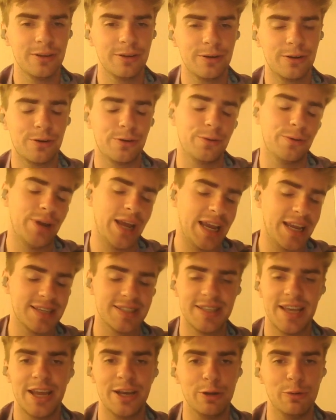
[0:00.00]
Oh,
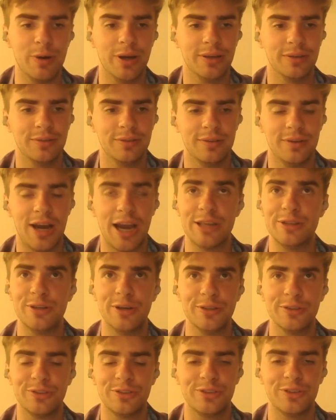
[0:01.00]
against anyone. I
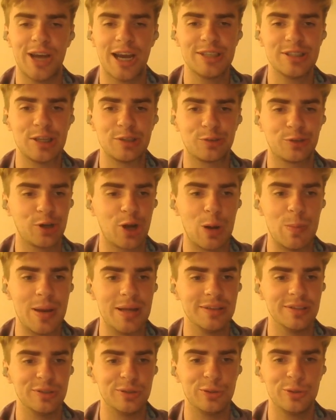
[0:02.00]
don't
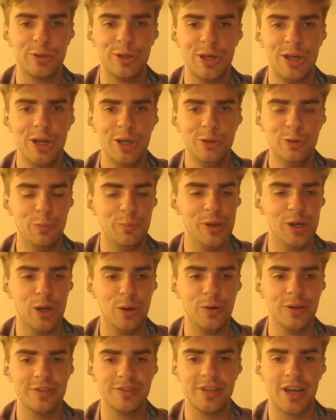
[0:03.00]
recommend it to be
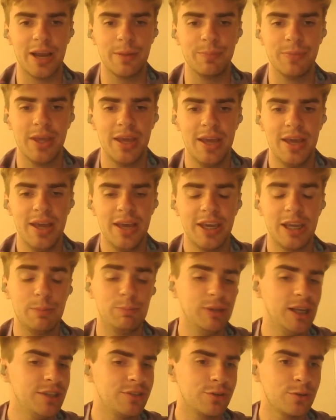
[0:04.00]
low on time. He
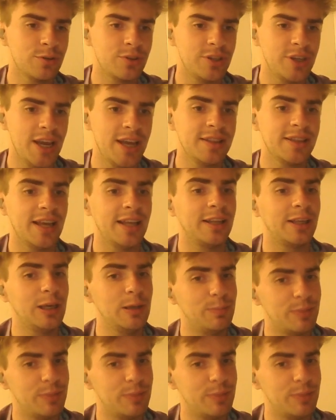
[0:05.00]
played rook d8 and he